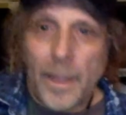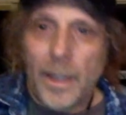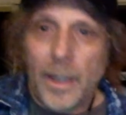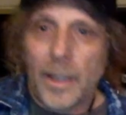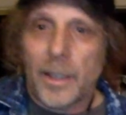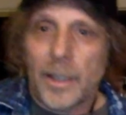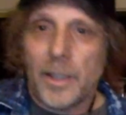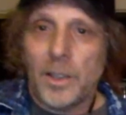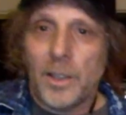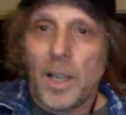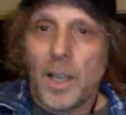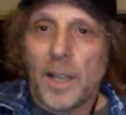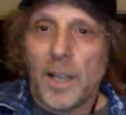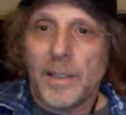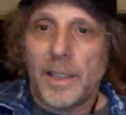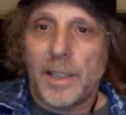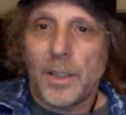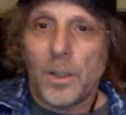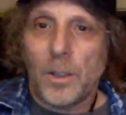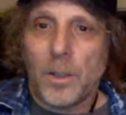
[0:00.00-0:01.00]
Can you guys
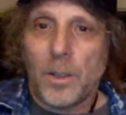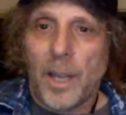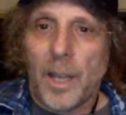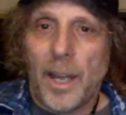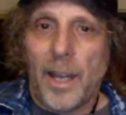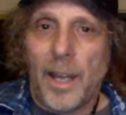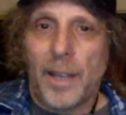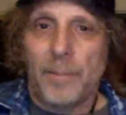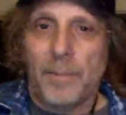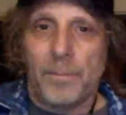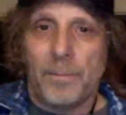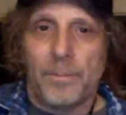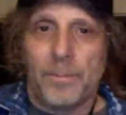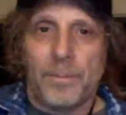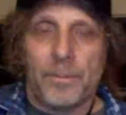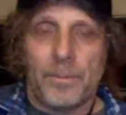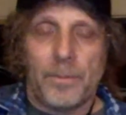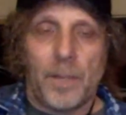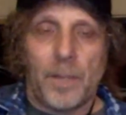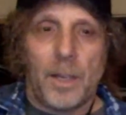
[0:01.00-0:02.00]
hear okay?
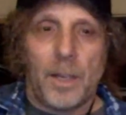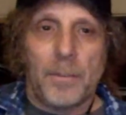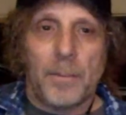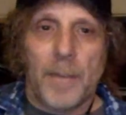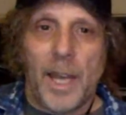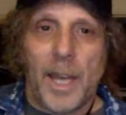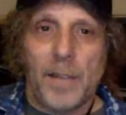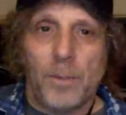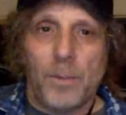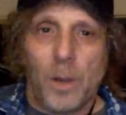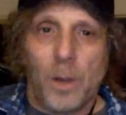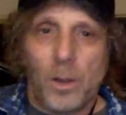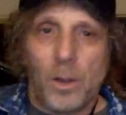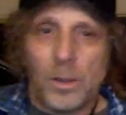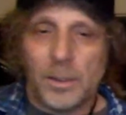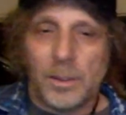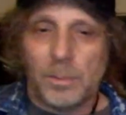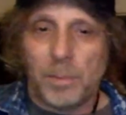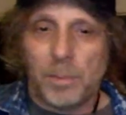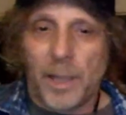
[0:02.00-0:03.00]
I'm Ken
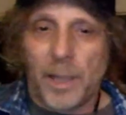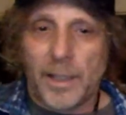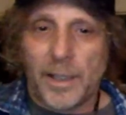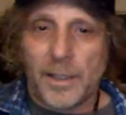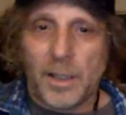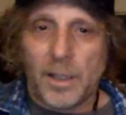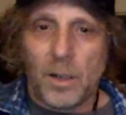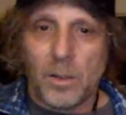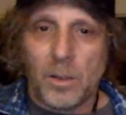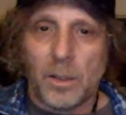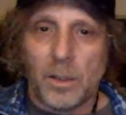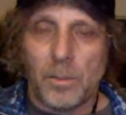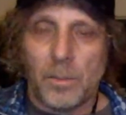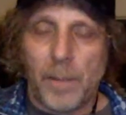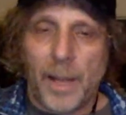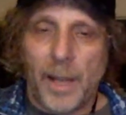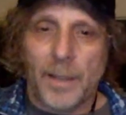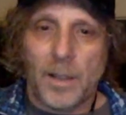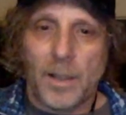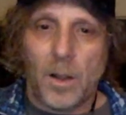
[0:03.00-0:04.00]
Rose, play guitar with a
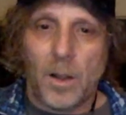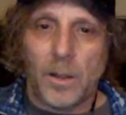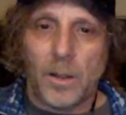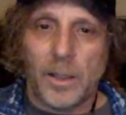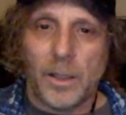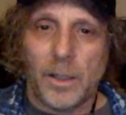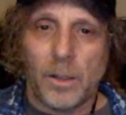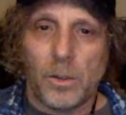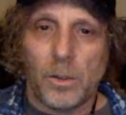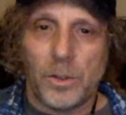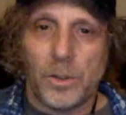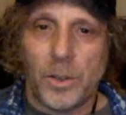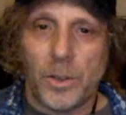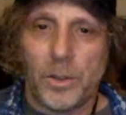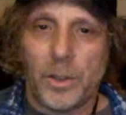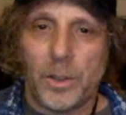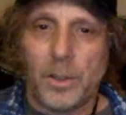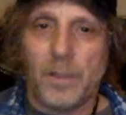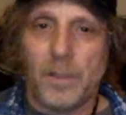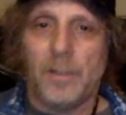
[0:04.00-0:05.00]
band called Hero
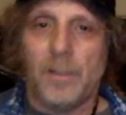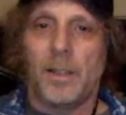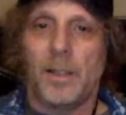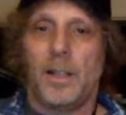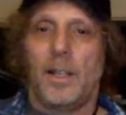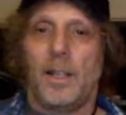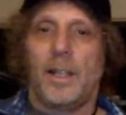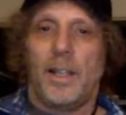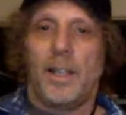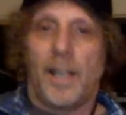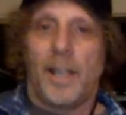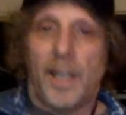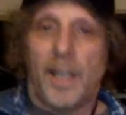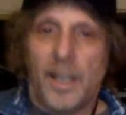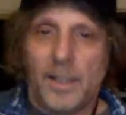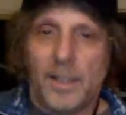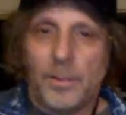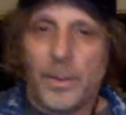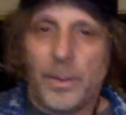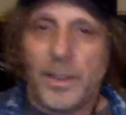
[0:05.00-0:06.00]
Jr.
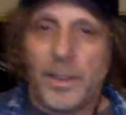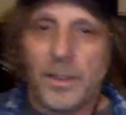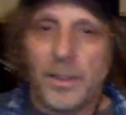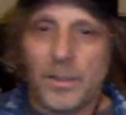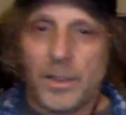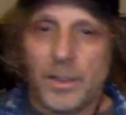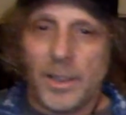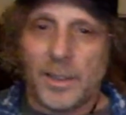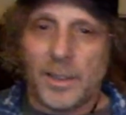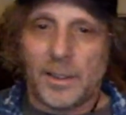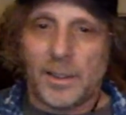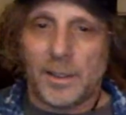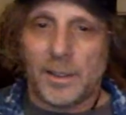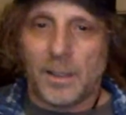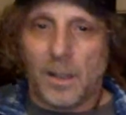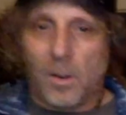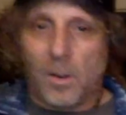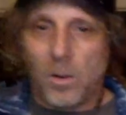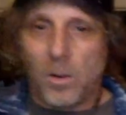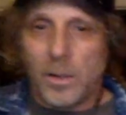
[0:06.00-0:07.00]
And we do this
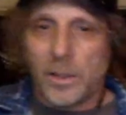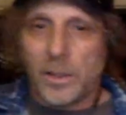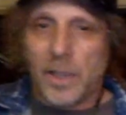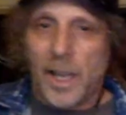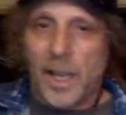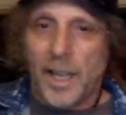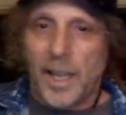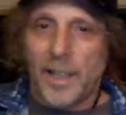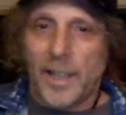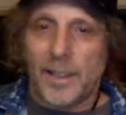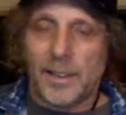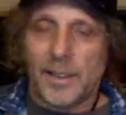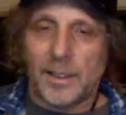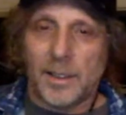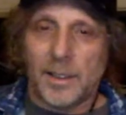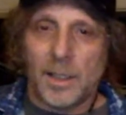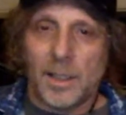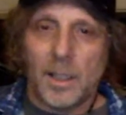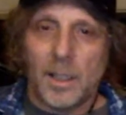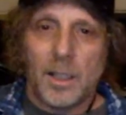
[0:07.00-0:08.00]
Orange
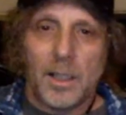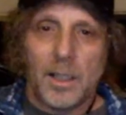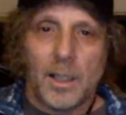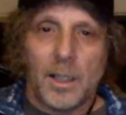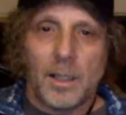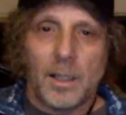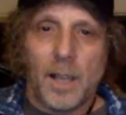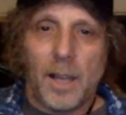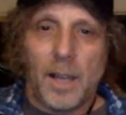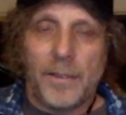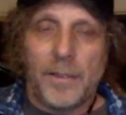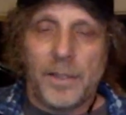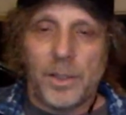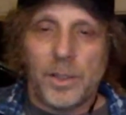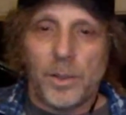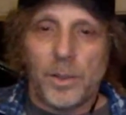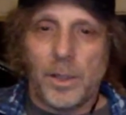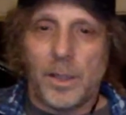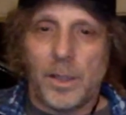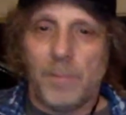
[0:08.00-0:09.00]
Hangs live
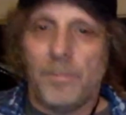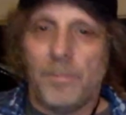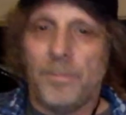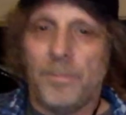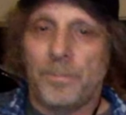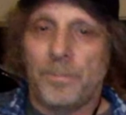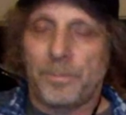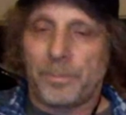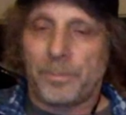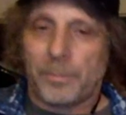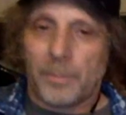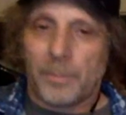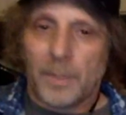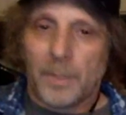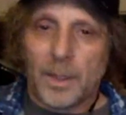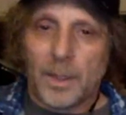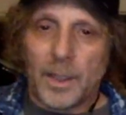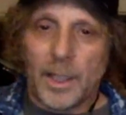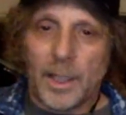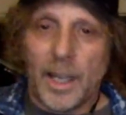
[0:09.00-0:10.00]
stream
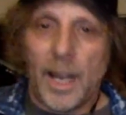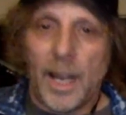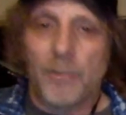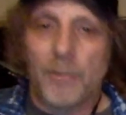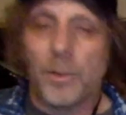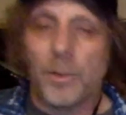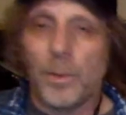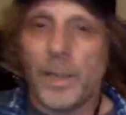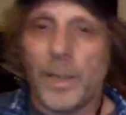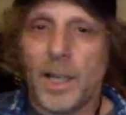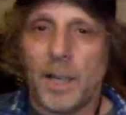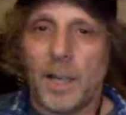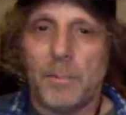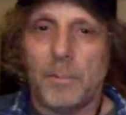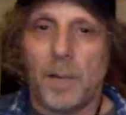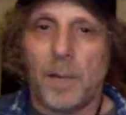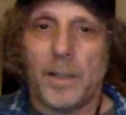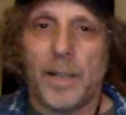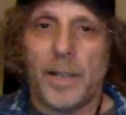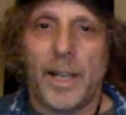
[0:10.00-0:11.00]
every week on
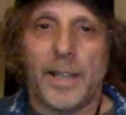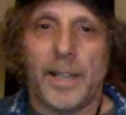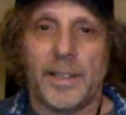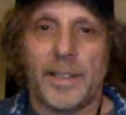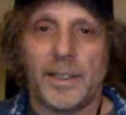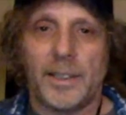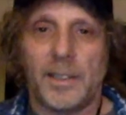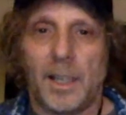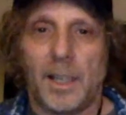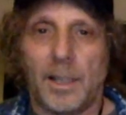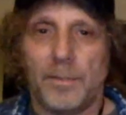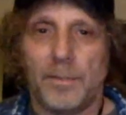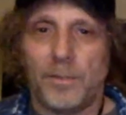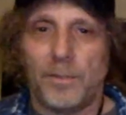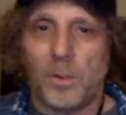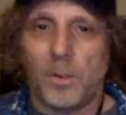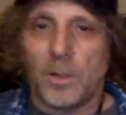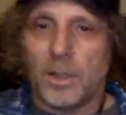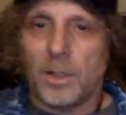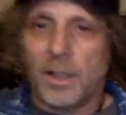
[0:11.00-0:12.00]
Monday at this time,
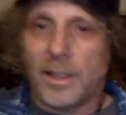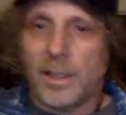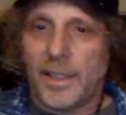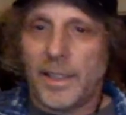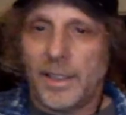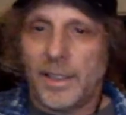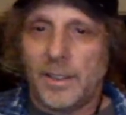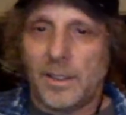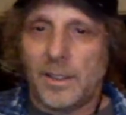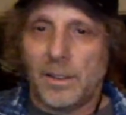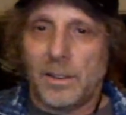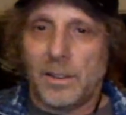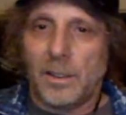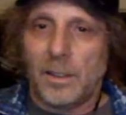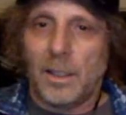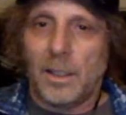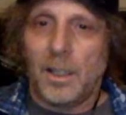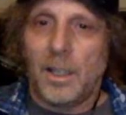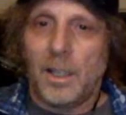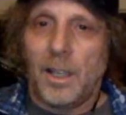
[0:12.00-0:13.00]
4 o'clock Eastern
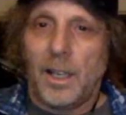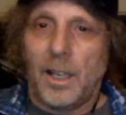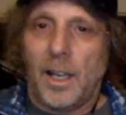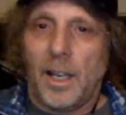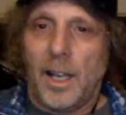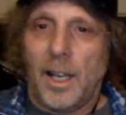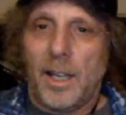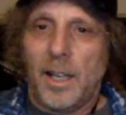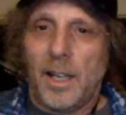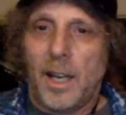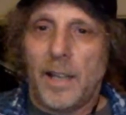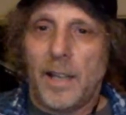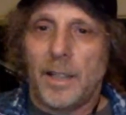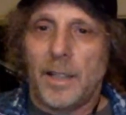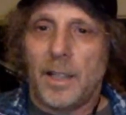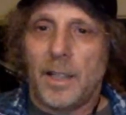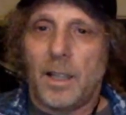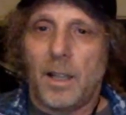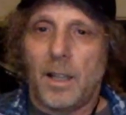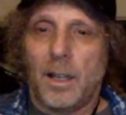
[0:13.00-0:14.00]
and 9
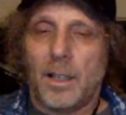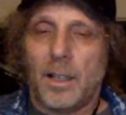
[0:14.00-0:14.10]
o'clock